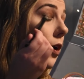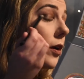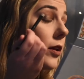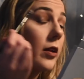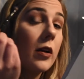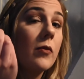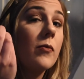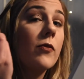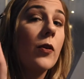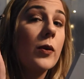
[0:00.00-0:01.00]
And then
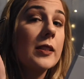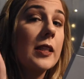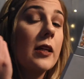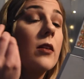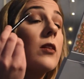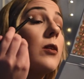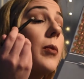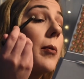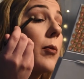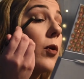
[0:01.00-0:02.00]
focusing a little
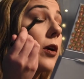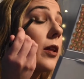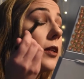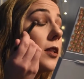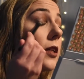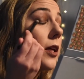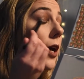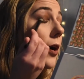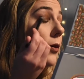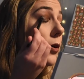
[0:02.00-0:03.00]
bit more of this on the
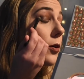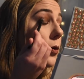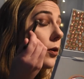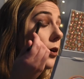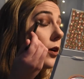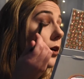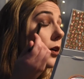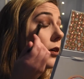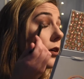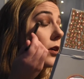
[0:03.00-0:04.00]
outer corner.
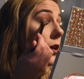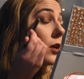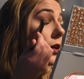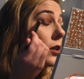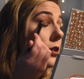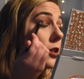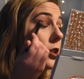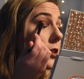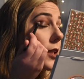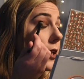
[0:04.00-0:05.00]

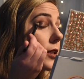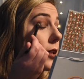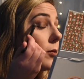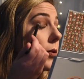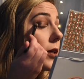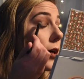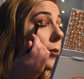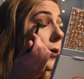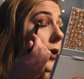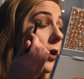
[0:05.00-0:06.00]
Just like deepen it
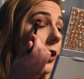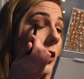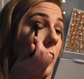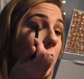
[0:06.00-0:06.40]
up here.